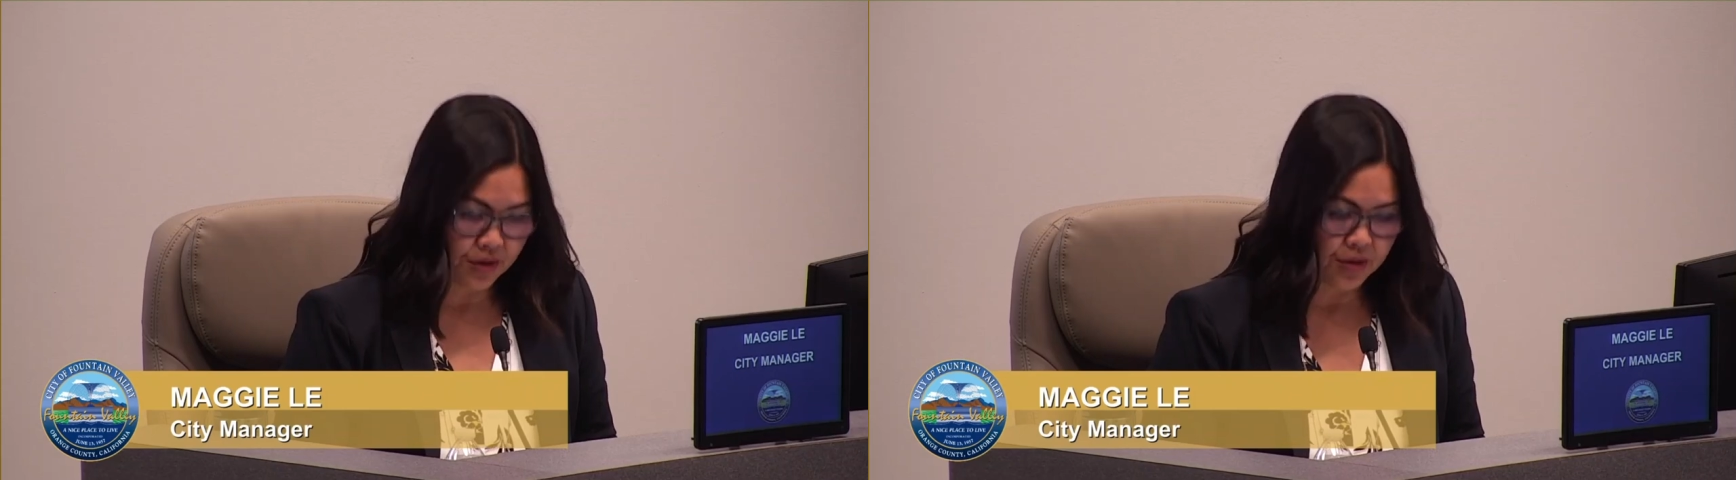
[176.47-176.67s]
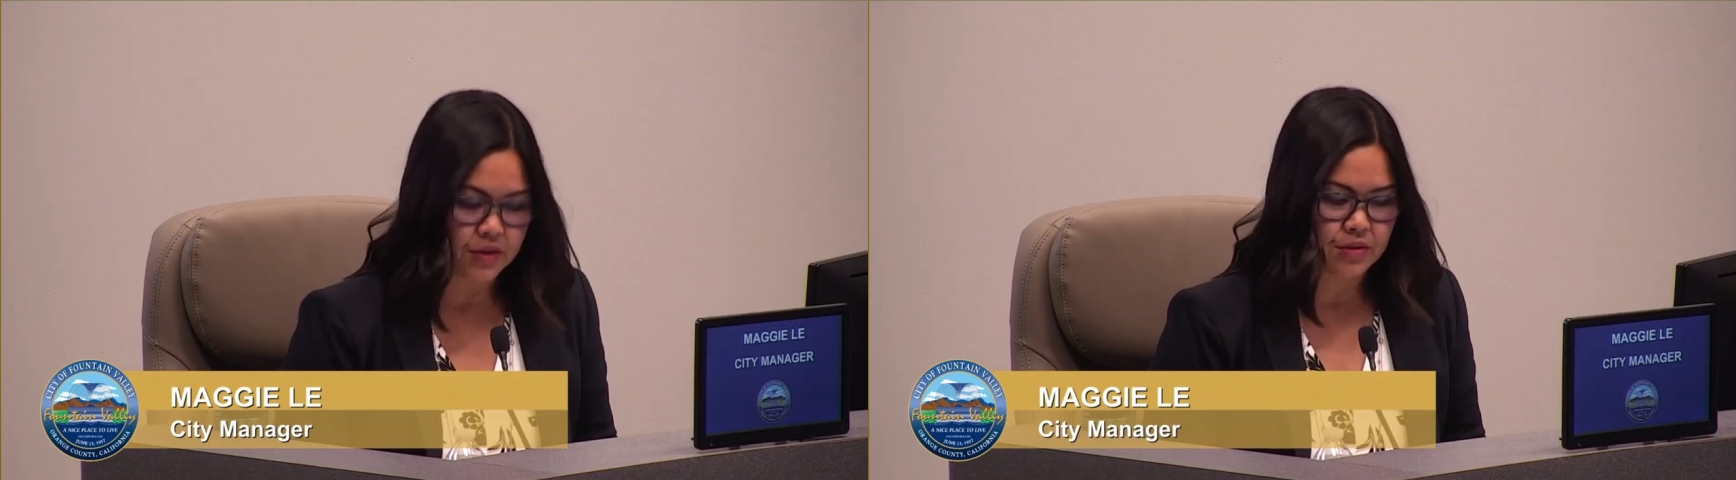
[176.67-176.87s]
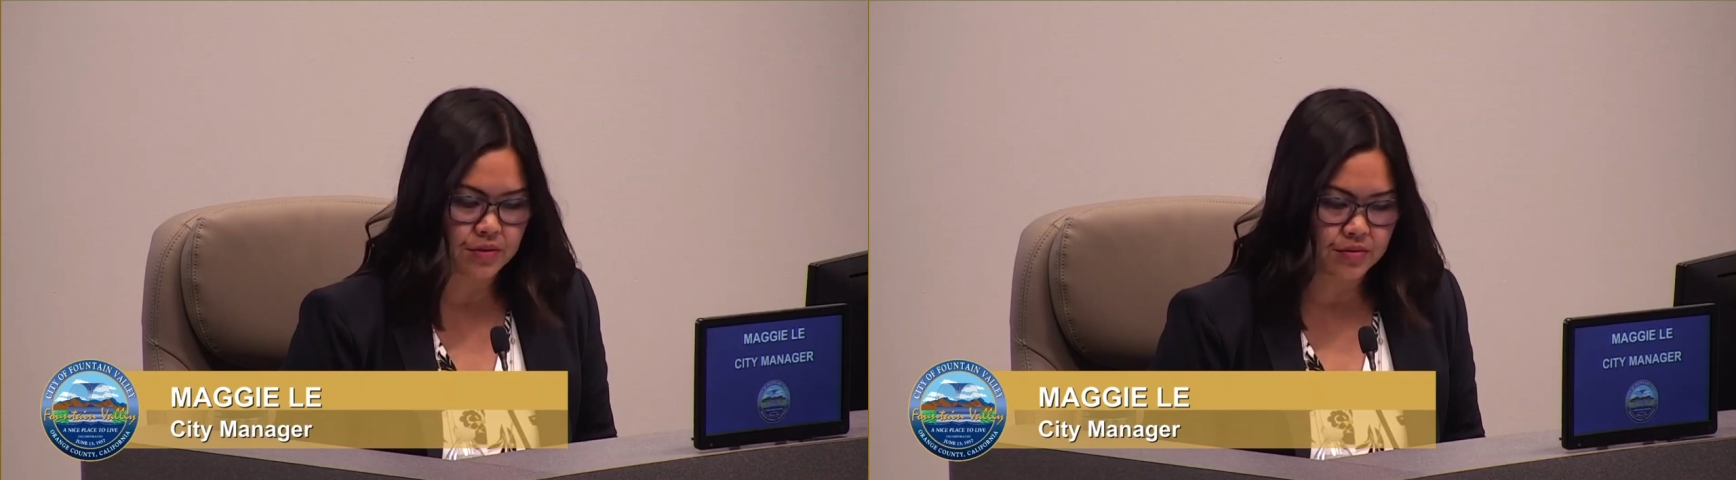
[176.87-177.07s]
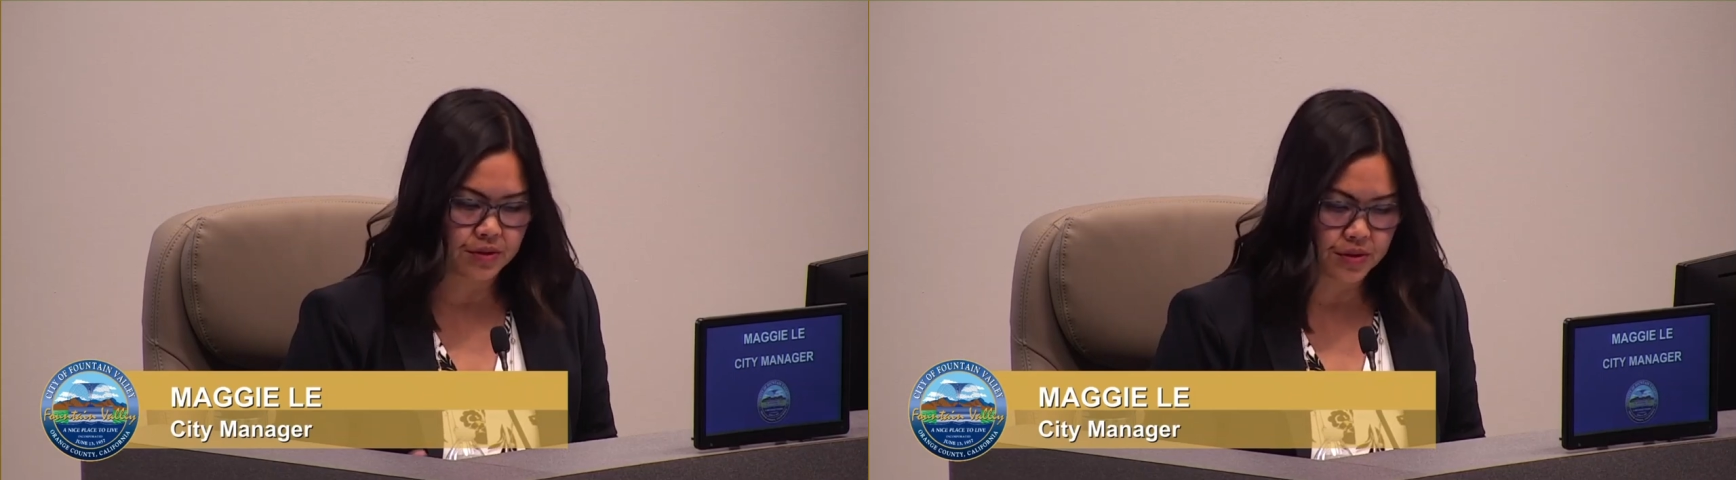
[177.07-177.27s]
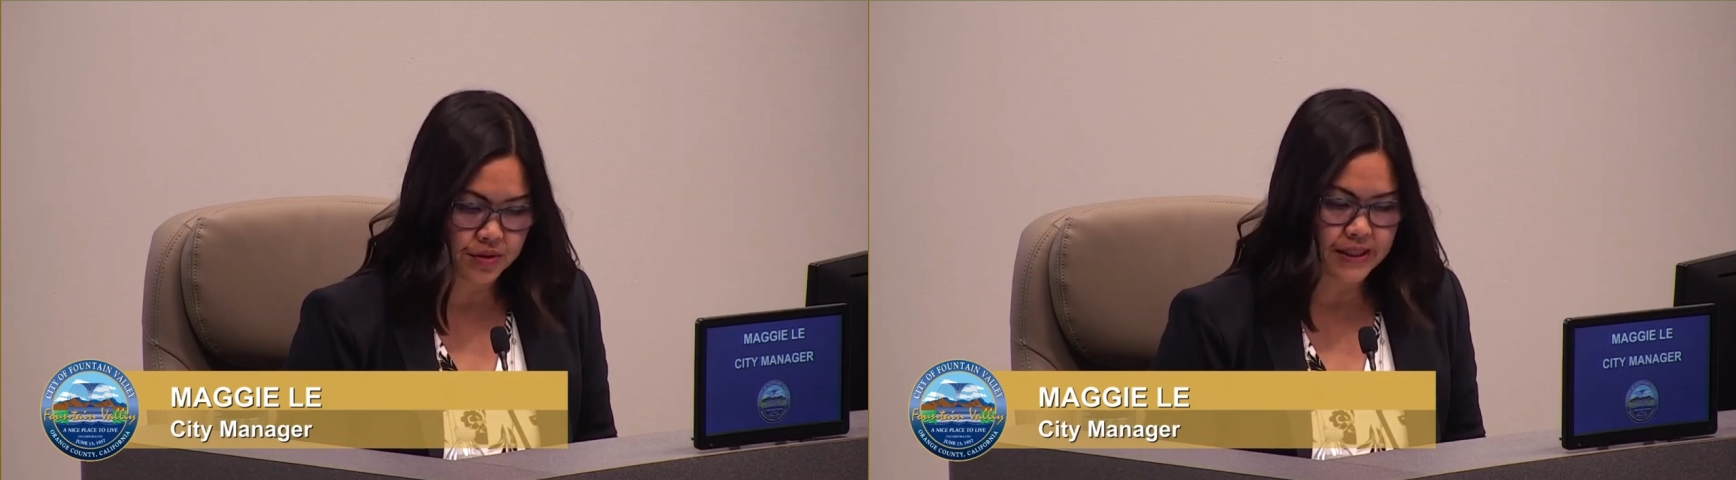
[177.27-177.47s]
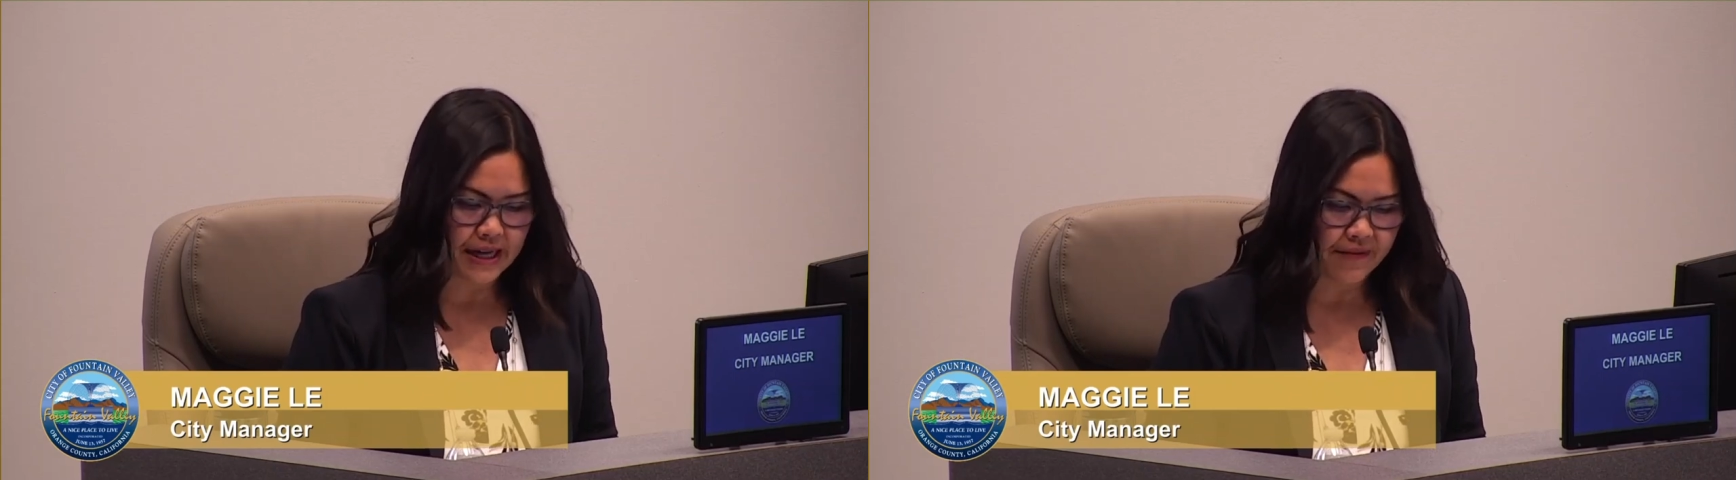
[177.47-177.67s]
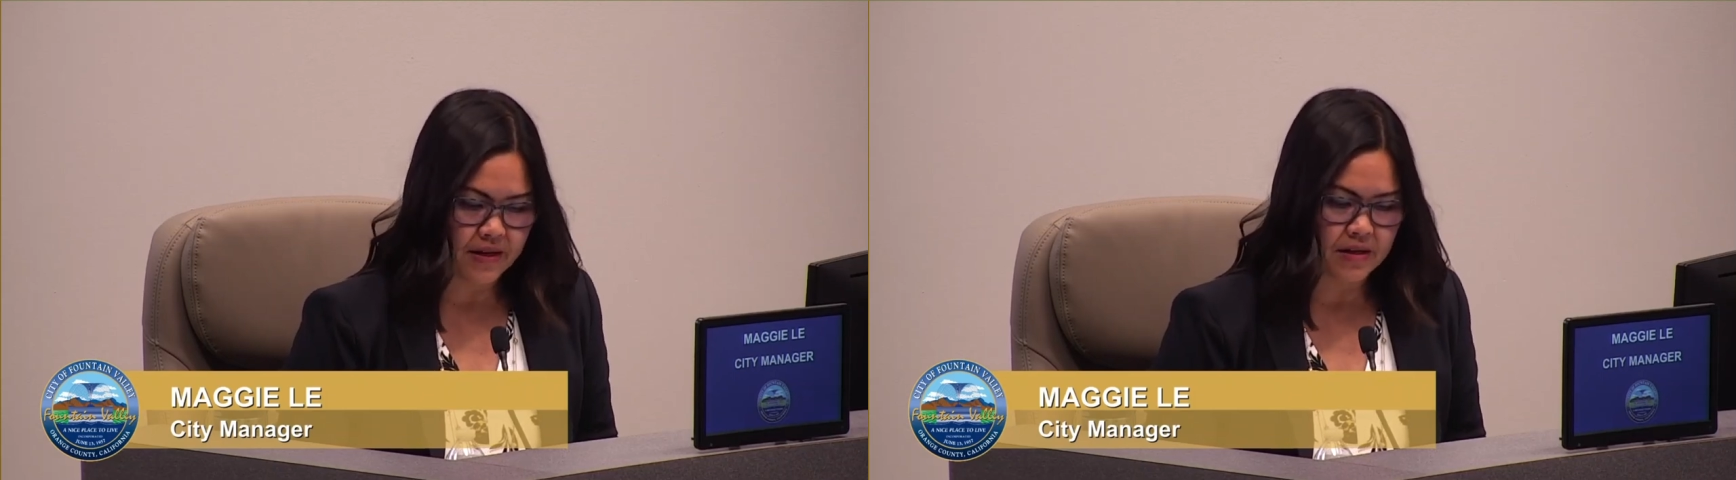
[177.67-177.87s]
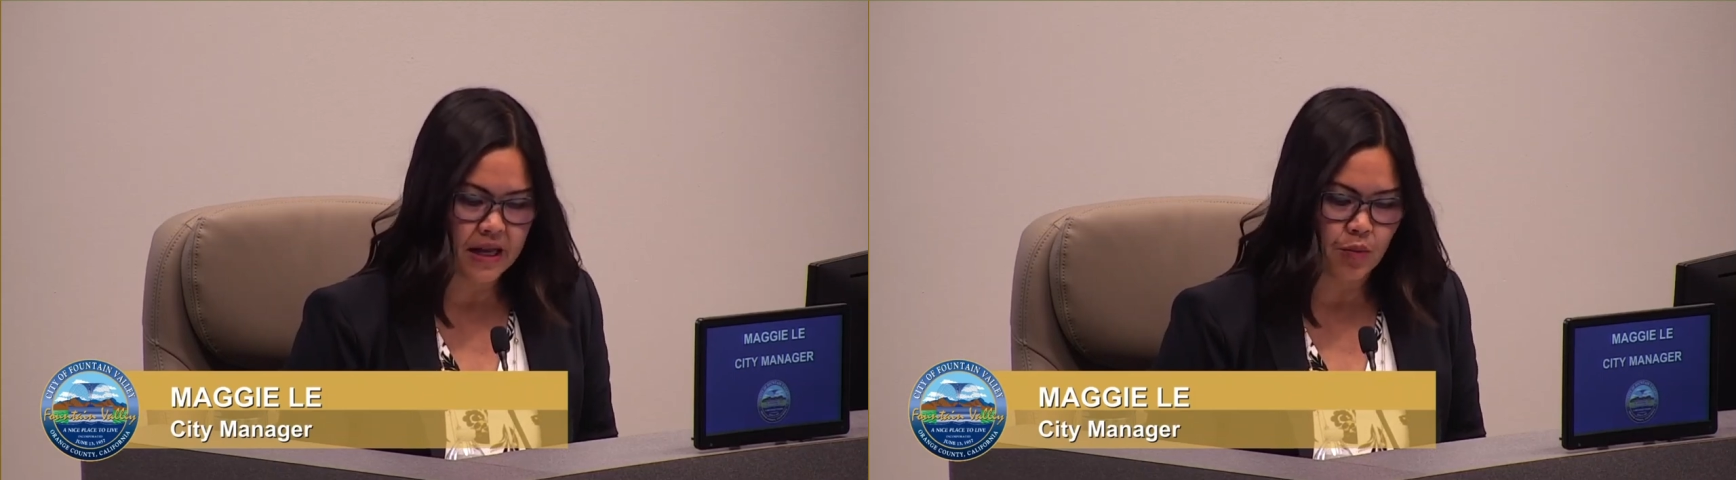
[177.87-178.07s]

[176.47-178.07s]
3rd through June 7th